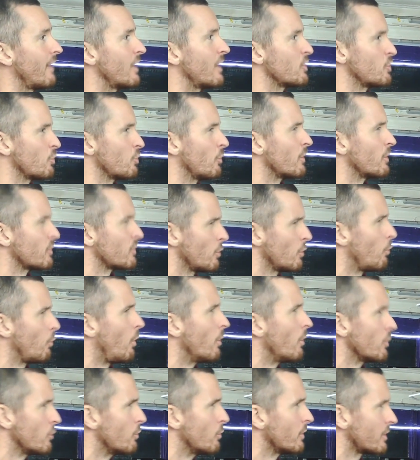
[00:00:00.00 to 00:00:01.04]
that joint to
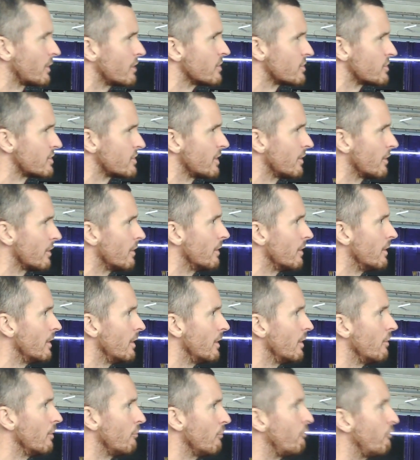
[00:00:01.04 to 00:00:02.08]
what you would consider
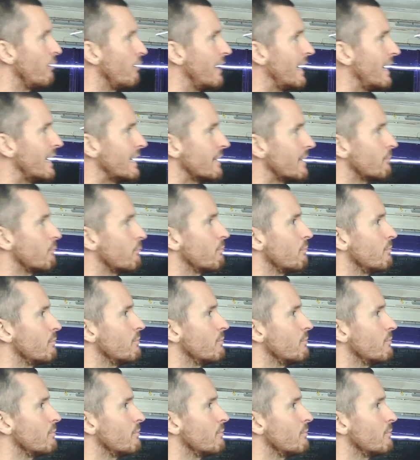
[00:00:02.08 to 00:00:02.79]
fairly